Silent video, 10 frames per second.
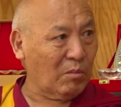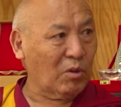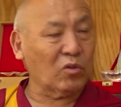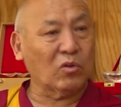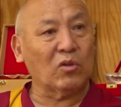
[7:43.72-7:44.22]

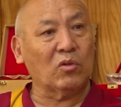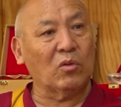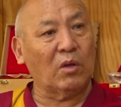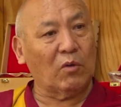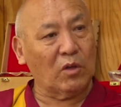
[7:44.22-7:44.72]
Because those
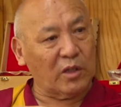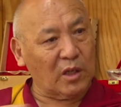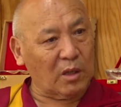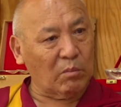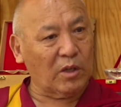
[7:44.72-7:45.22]
who have
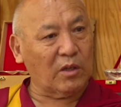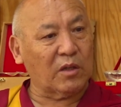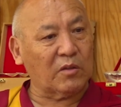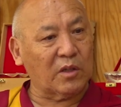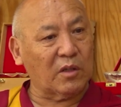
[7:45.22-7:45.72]
already completed
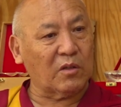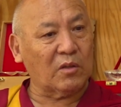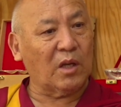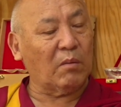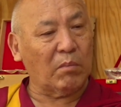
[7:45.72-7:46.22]
their
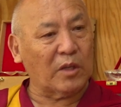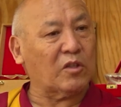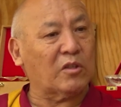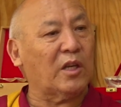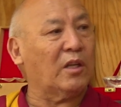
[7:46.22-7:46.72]
studies, they have
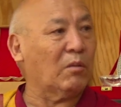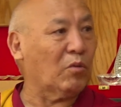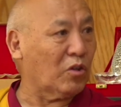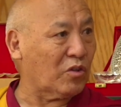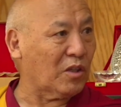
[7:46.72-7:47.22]
much say in the
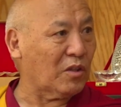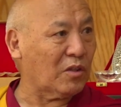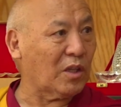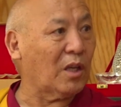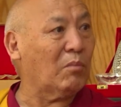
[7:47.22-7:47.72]

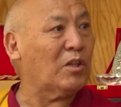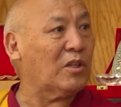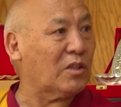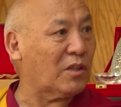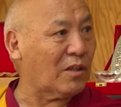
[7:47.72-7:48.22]
monasteries. They can be
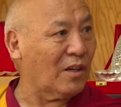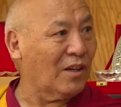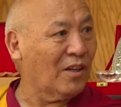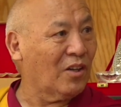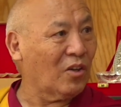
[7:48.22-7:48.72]
teacher
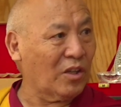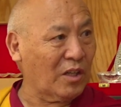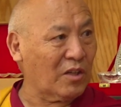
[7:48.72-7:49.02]
in